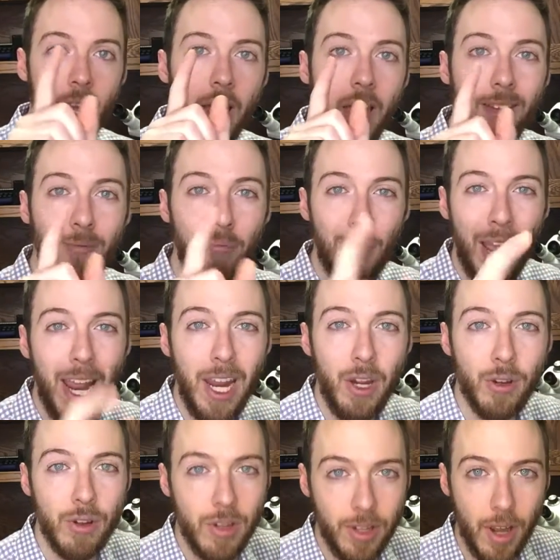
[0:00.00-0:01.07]
and pay
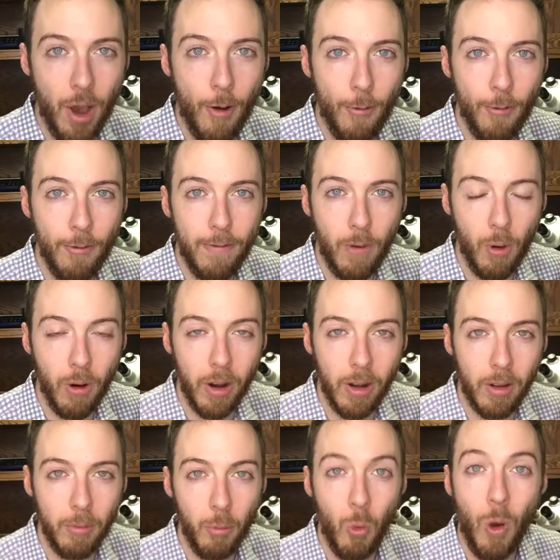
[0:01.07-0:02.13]
yourself for it.
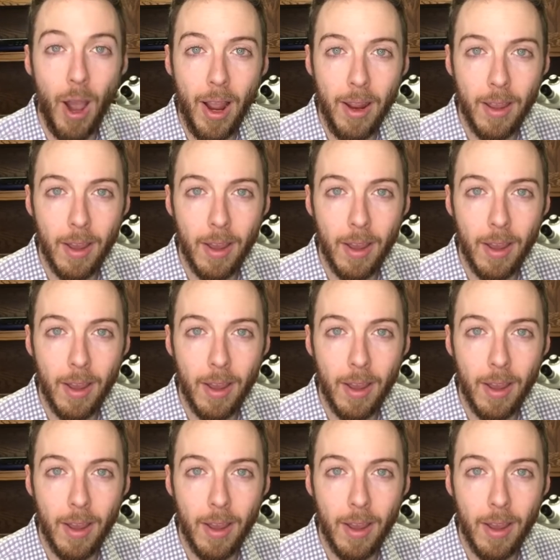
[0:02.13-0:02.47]
Why?